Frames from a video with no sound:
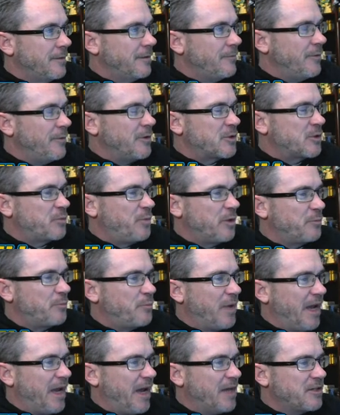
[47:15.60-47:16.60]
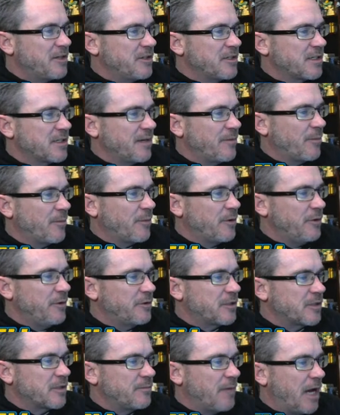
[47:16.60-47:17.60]
We used to put patches. I remember
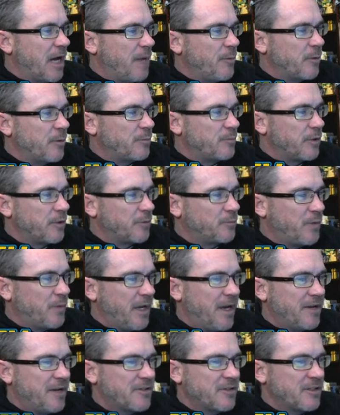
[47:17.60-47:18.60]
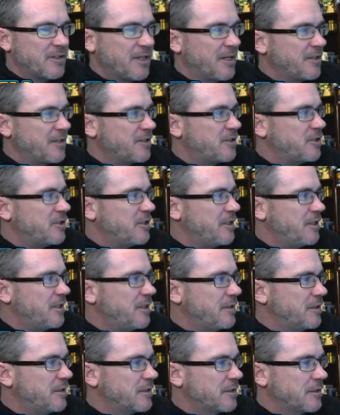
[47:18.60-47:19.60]
Nooch's mom would put patches on his
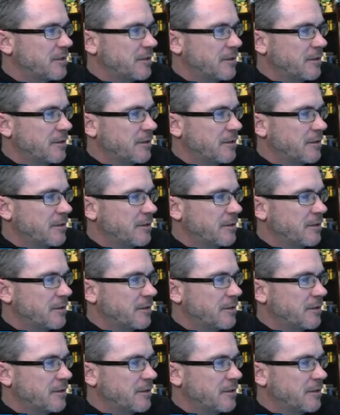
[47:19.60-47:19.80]
jeans.